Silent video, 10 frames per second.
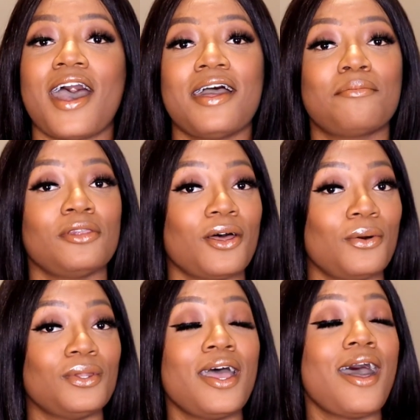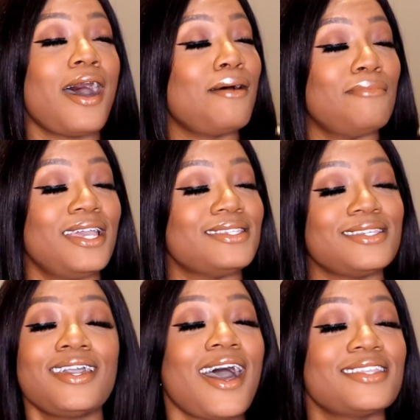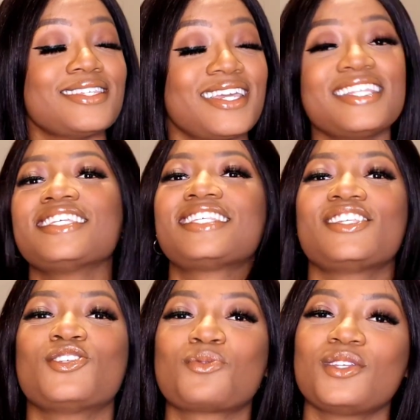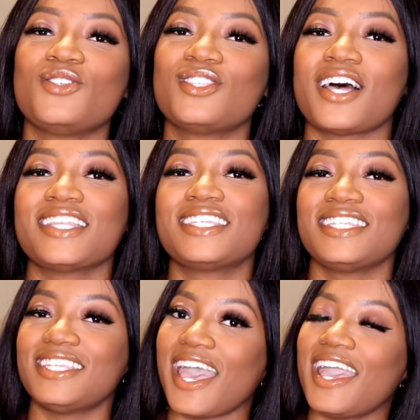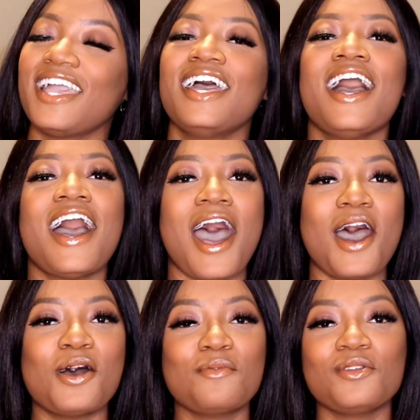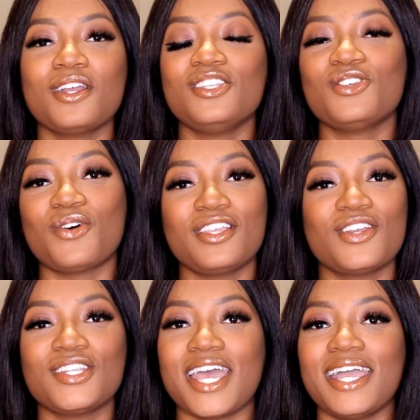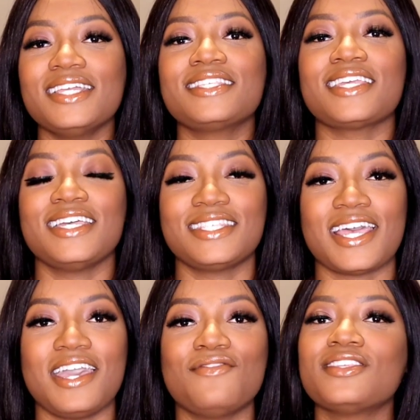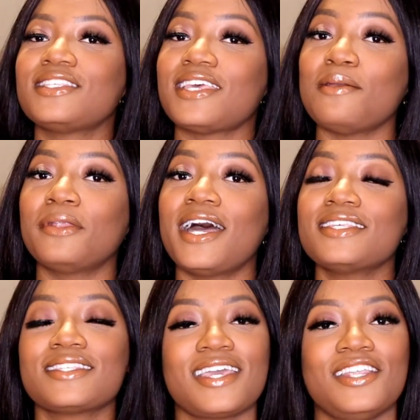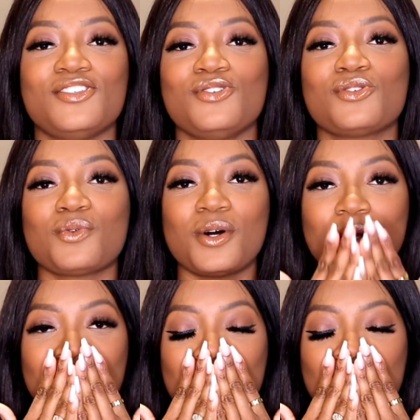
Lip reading: I upload amazing content such as what you saw today. I hope you're enjoying your day. Stay safe, stay blessed, and as usual,